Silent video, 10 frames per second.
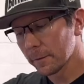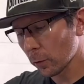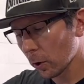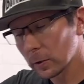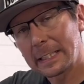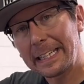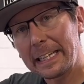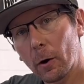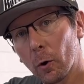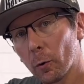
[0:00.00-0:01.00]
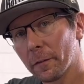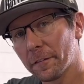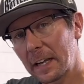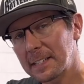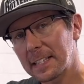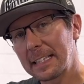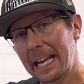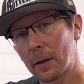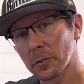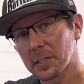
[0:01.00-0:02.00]
For our leading hole facing the
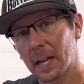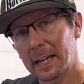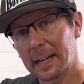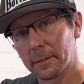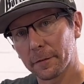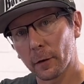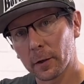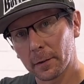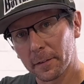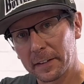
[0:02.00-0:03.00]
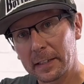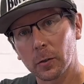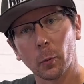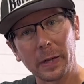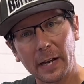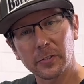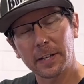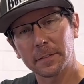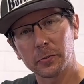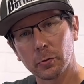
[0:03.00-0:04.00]
outside and front of the vehicle, we actually
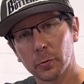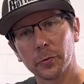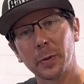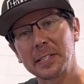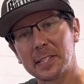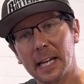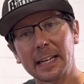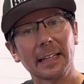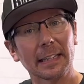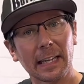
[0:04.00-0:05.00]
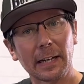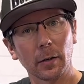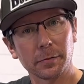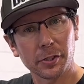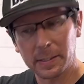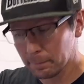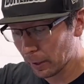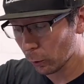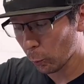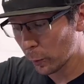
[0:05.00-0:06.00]
have to drill through a second layer of sheet
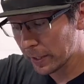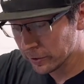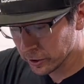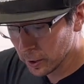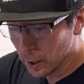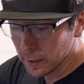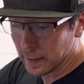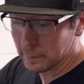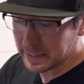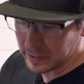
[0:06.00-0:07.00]
metal, which can be